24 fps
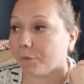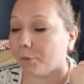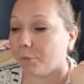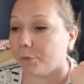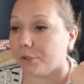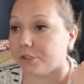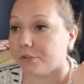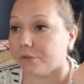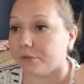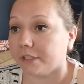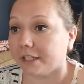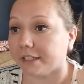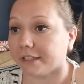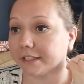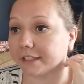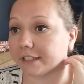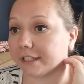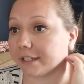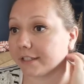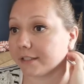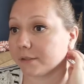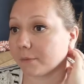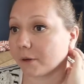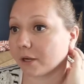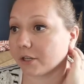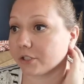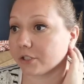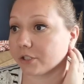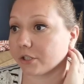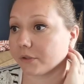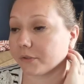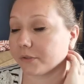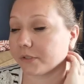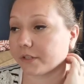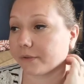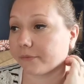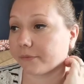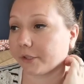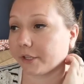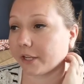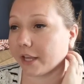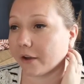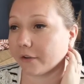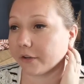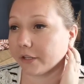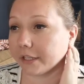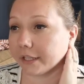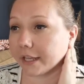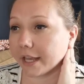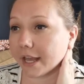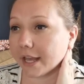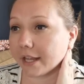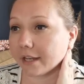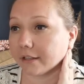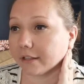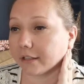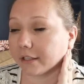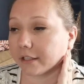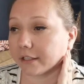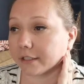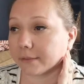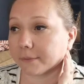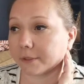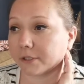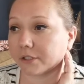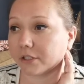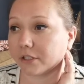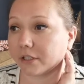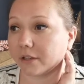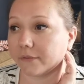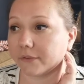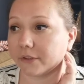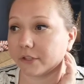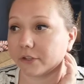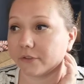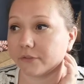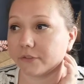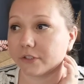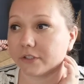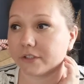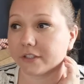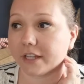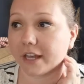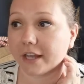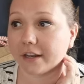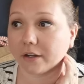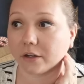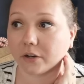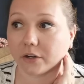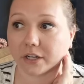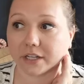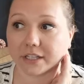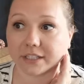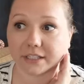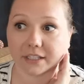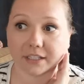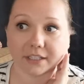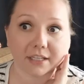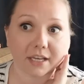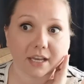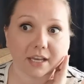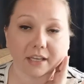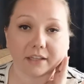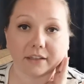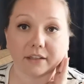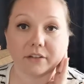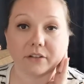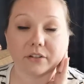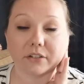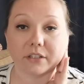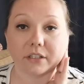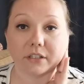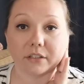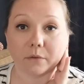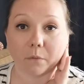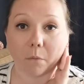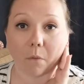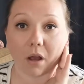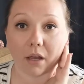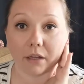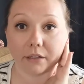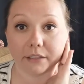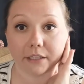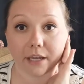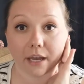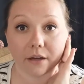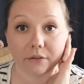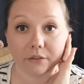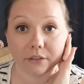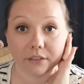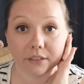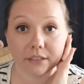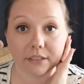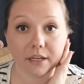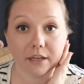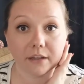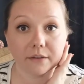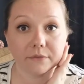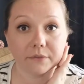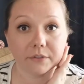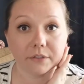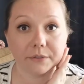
We do let the kids watch shows every now and again, like especially if they've just had a crazy day and they just need to wind down and stuff.